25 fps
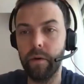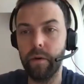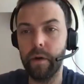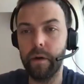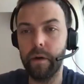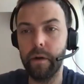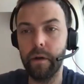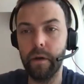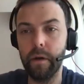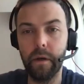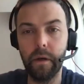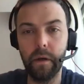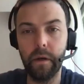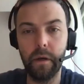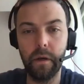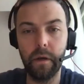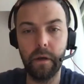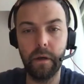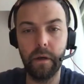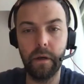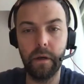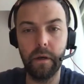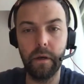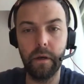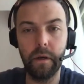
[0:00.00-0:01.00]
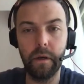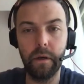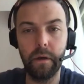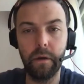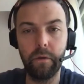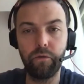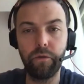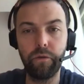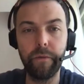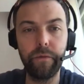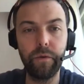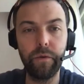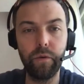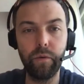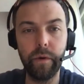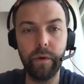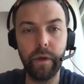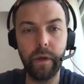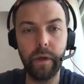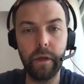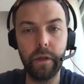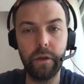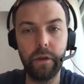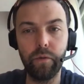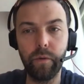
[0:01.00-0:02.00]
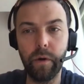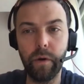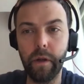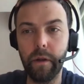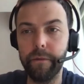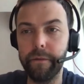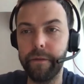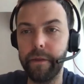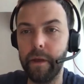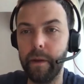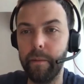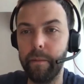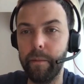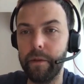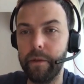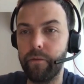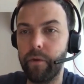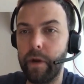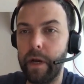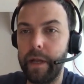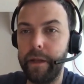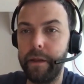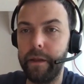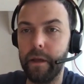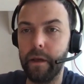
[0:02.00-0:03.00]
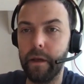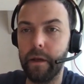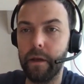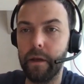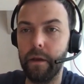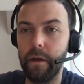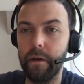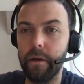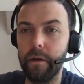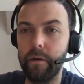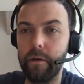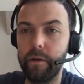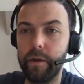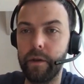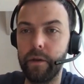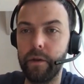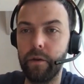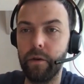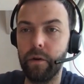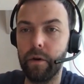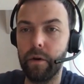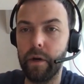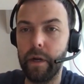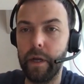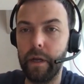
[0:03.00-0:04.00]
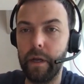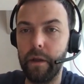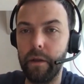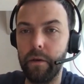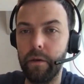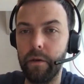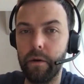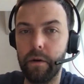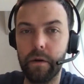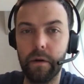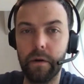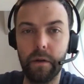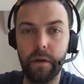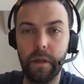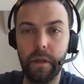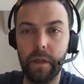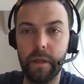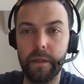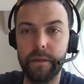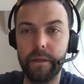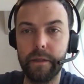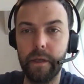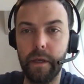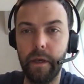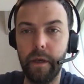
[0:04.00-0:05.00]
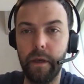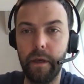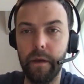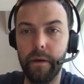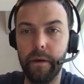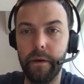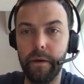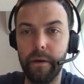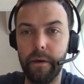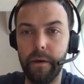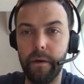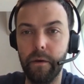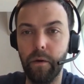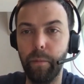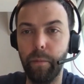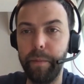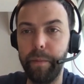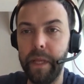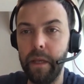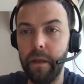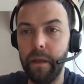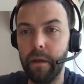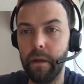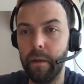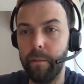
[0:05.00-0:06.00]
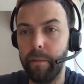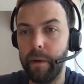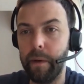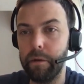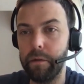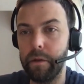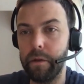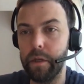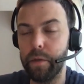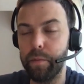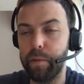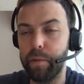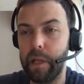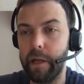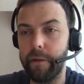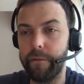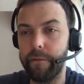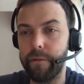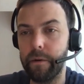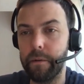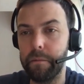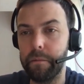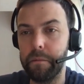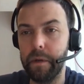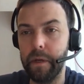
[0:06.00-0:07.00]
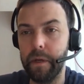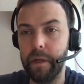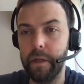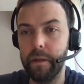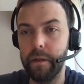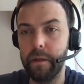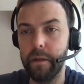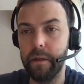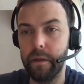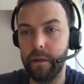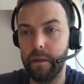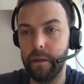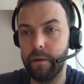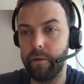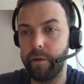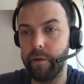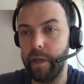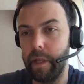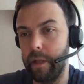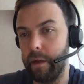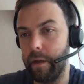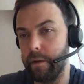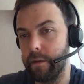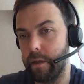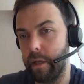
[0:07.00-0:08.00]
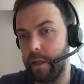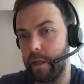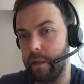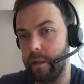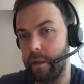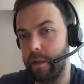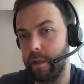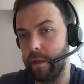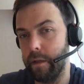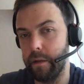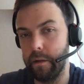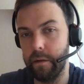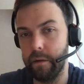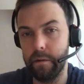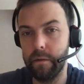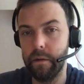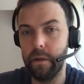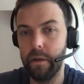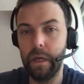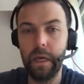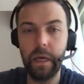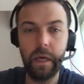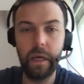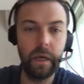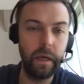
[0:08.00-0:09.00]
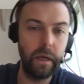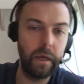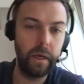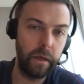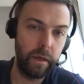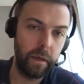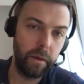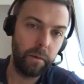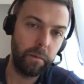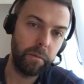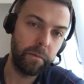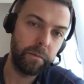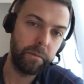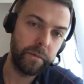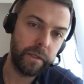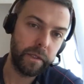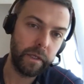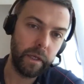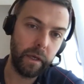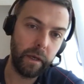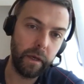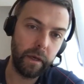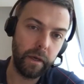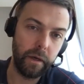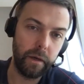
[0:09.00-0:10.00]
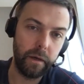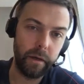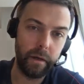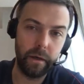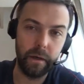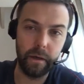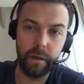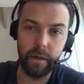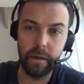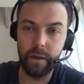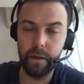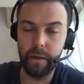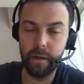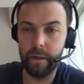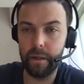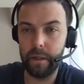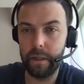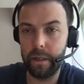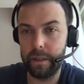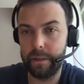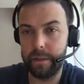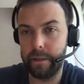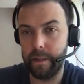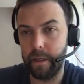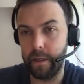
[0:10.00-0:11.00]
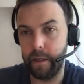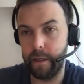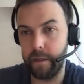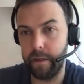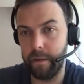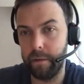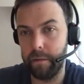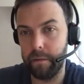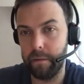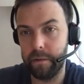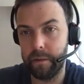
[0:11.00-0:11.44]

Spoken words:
are reviewing each one of them and writing your let's say opinion about each platform, and the readers can then see let's say